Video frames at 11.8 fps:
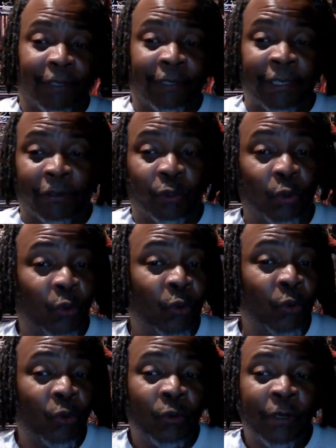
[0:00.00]
Again,
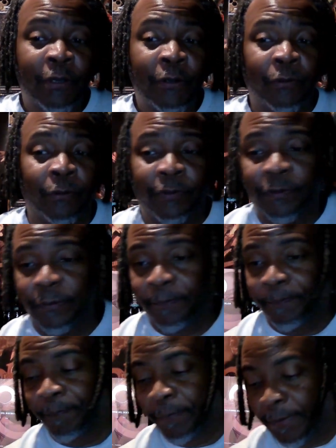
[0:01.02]
who knows?
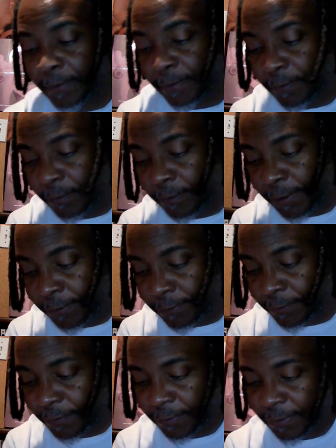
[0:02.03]
Who
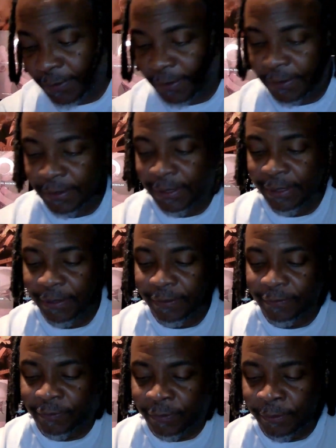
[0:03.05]
knows?
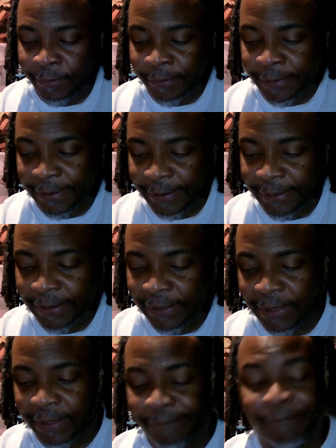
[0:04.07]
So,
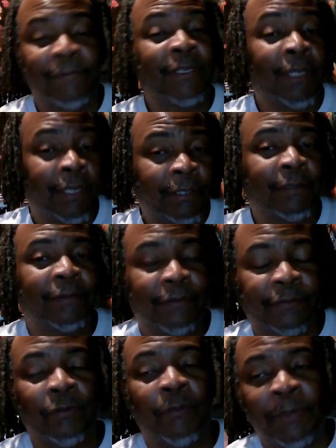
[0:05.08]
yeah,
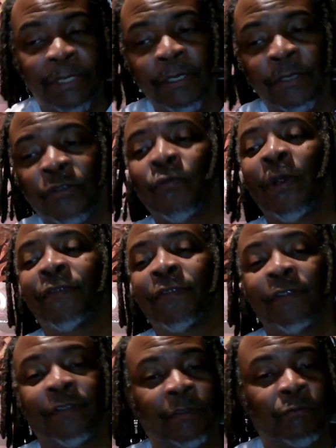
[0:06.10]
so it'd be
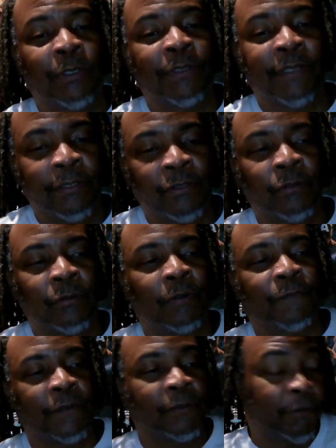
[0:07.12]
interesting to see what they do
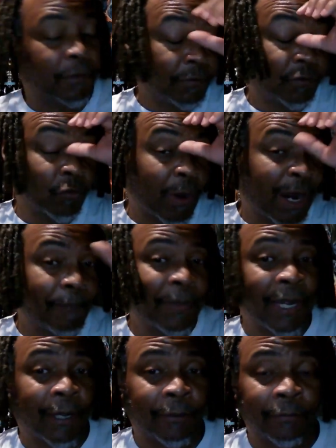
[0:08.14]
if they're going to swap
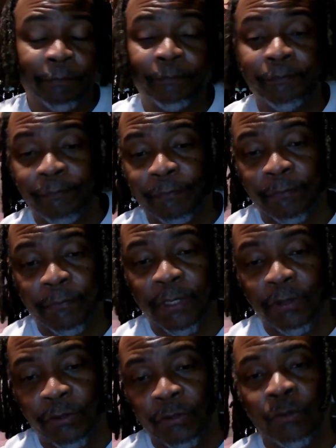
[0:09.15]
out
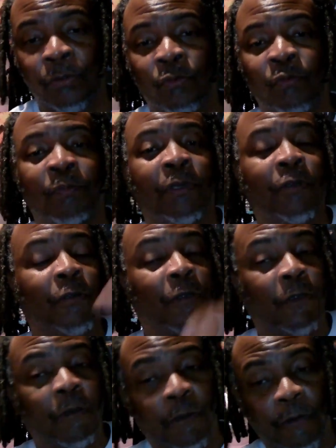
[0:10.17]
Doom
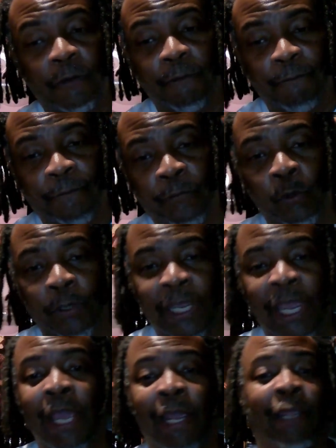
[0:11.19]
for
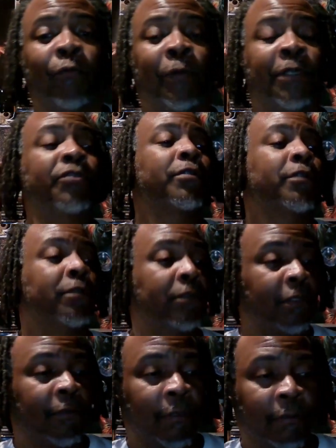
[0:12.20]
Kang, which,
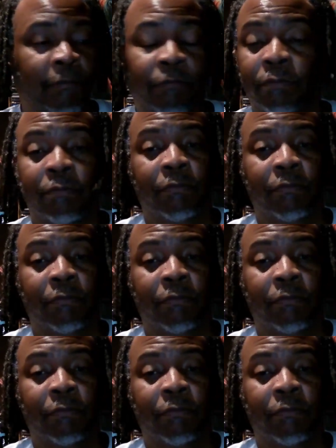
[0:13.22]
you know,